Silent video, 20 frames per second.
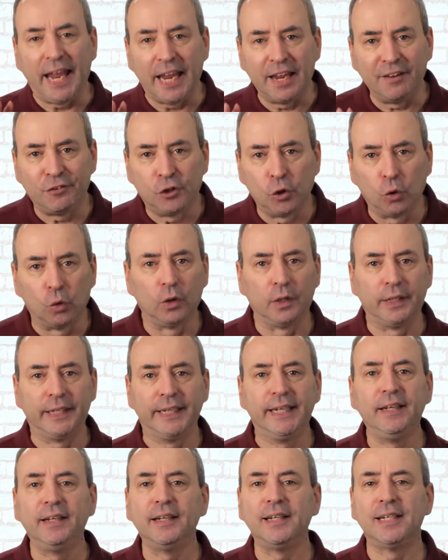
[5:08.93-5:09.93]
If your
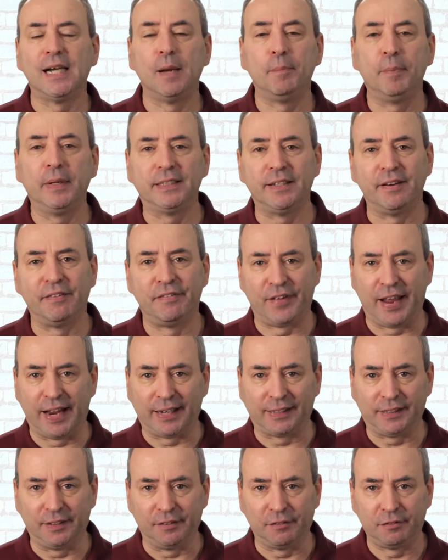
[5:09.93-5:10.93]
leadership is
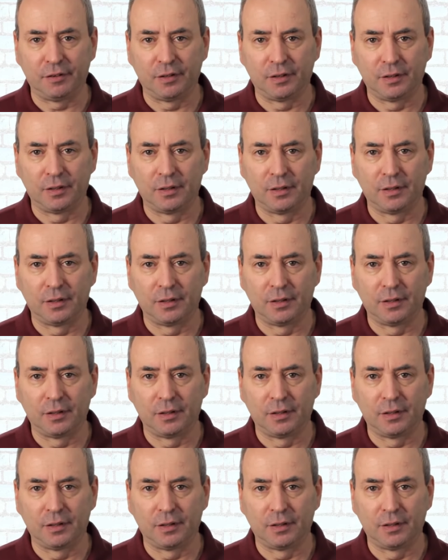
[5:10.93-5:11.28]
effective,